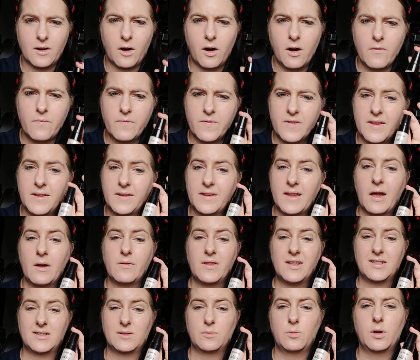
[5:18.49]
Now
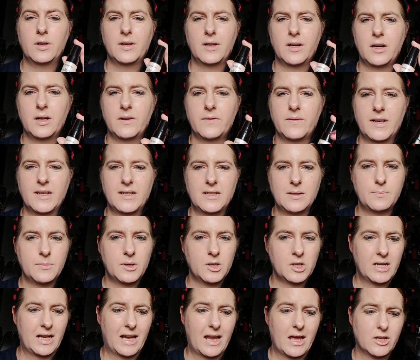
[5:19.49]
this one I've had in
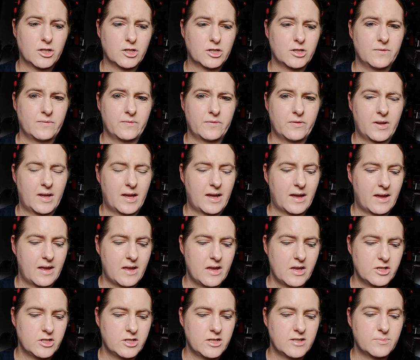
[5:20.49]
my collection for
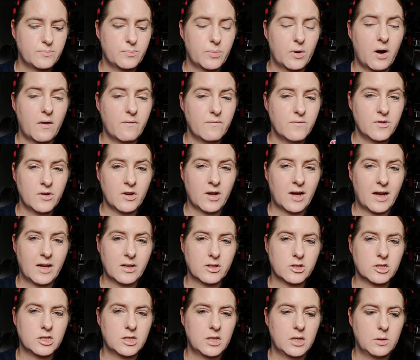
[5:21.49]
ages, but I've not
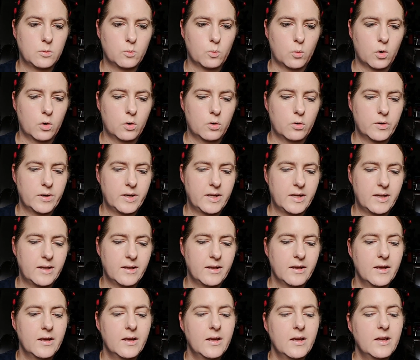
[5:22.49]
actually worn it.
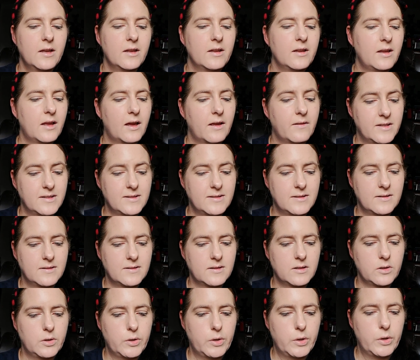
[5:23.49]
Yeah, this
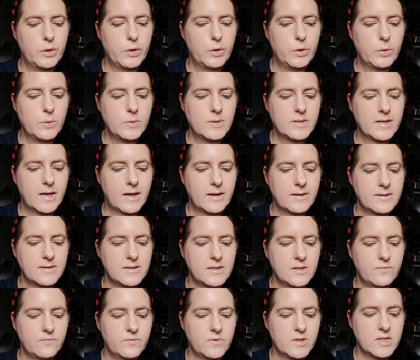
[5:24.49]
is a new
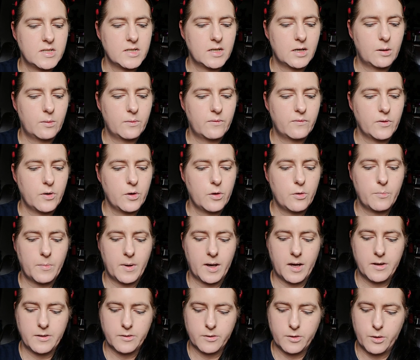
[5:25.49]
testing video of new
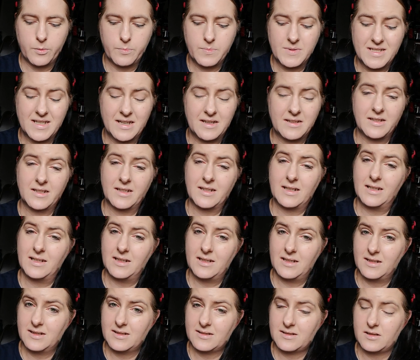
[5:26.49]
makeup.
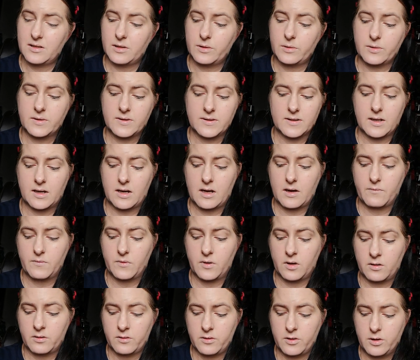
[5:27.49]
Technically it is new because I have
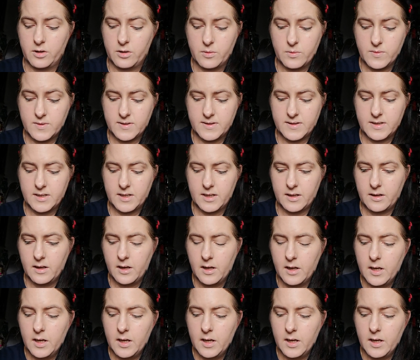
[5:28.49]
not used it.